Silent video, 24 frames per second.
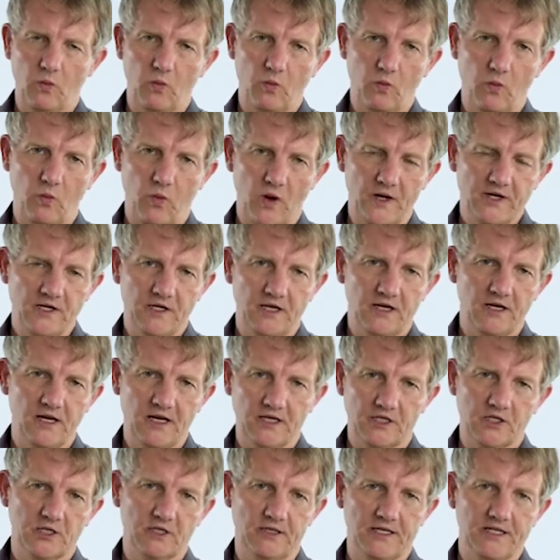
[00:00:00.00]
what you can
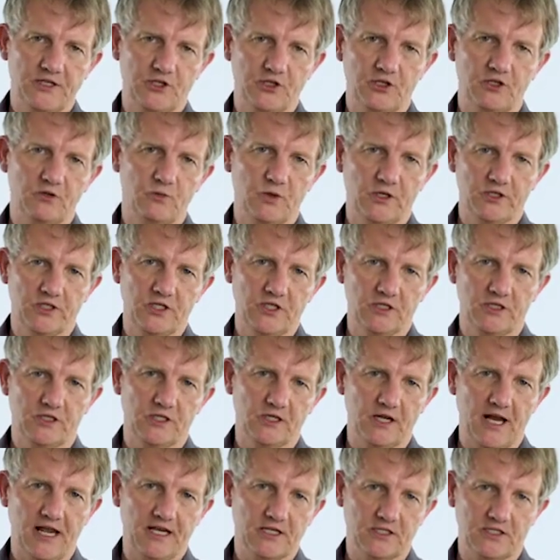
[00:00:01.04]
actually do, what you
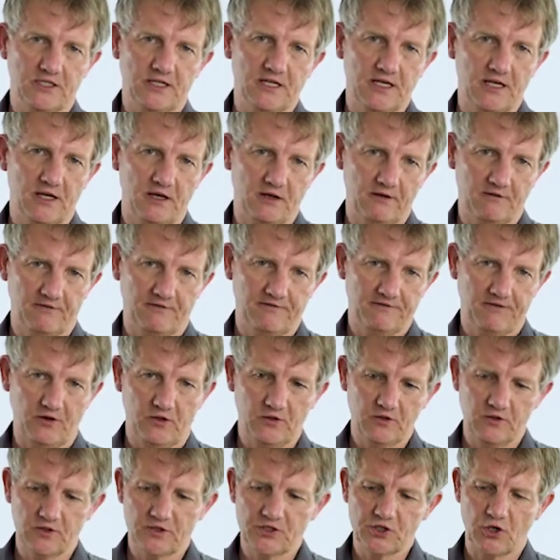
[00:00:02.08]
should actually
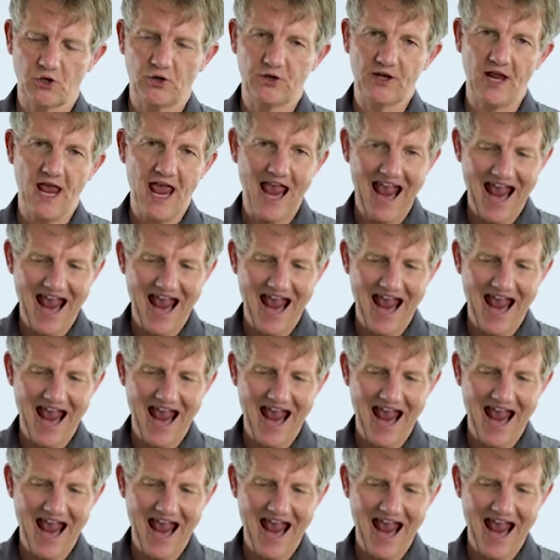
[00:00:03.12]
focus on,